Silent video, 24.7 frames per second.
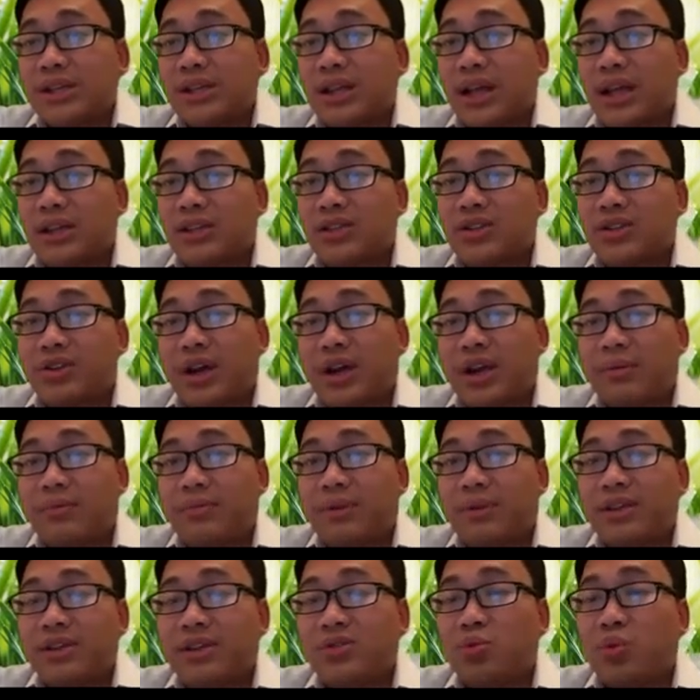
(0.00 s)
and straight up they
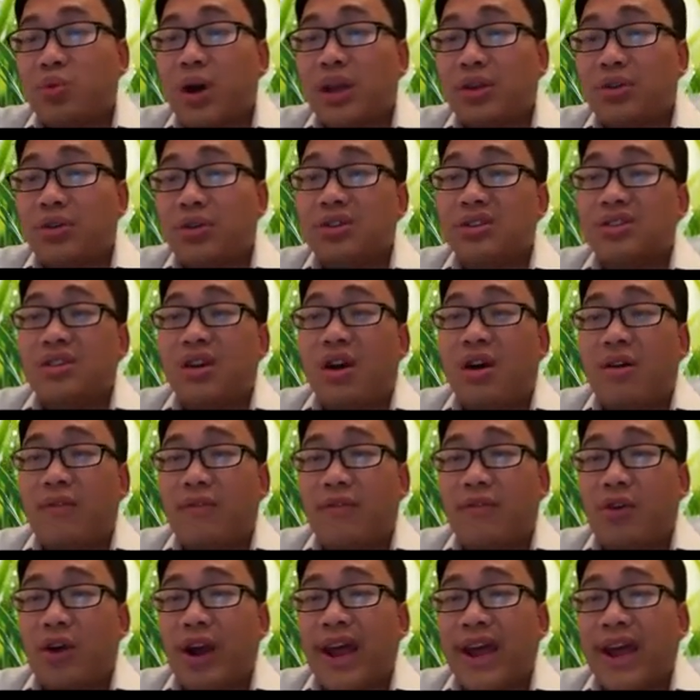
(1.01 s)
just want you to solve
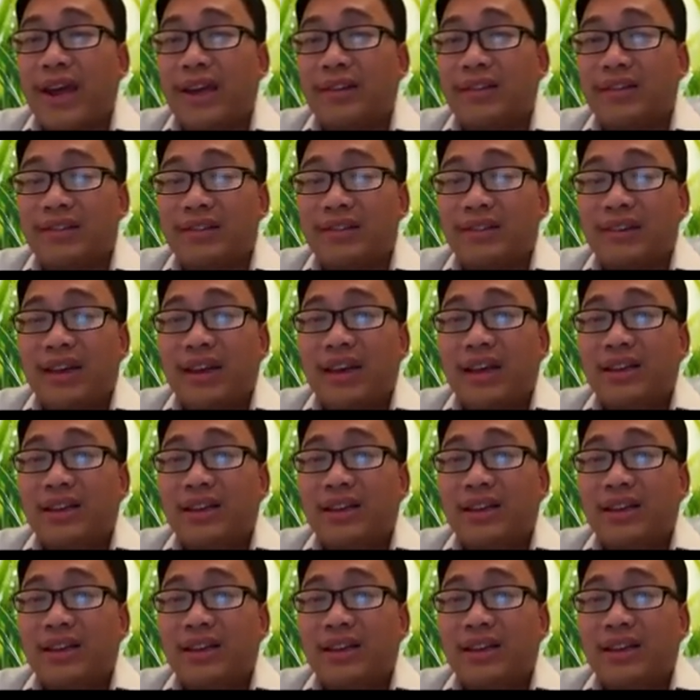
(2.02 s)
for x.